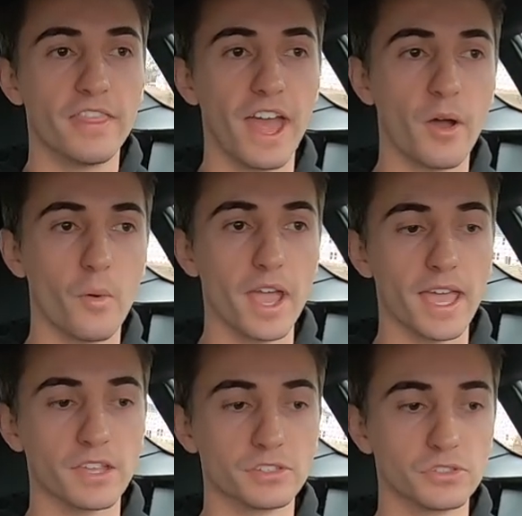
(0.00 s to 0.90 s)
That
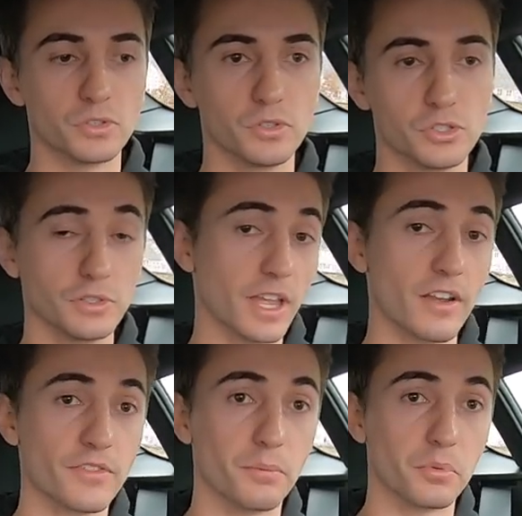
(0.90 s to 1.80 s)
way, as soon as you let
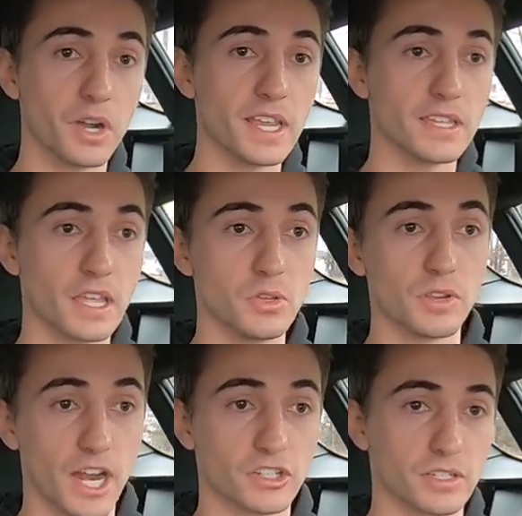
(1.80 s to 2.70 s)
off the brake and you
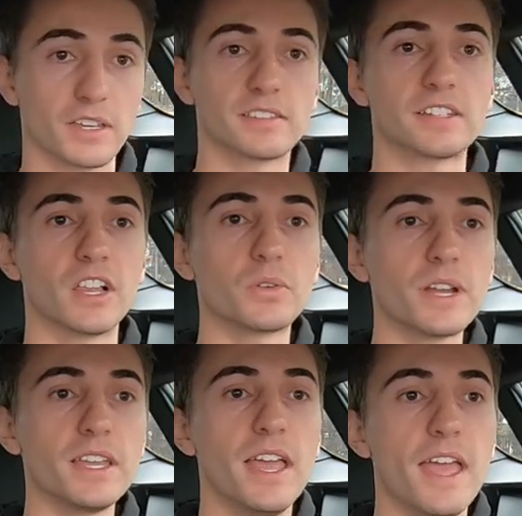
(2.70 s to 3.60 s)
can actually
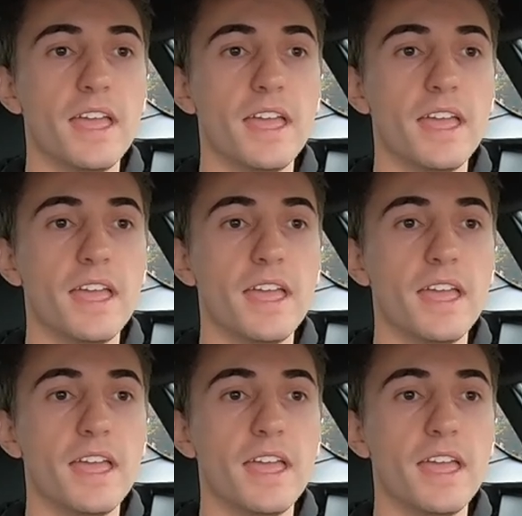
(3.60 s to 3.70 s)
accelerate,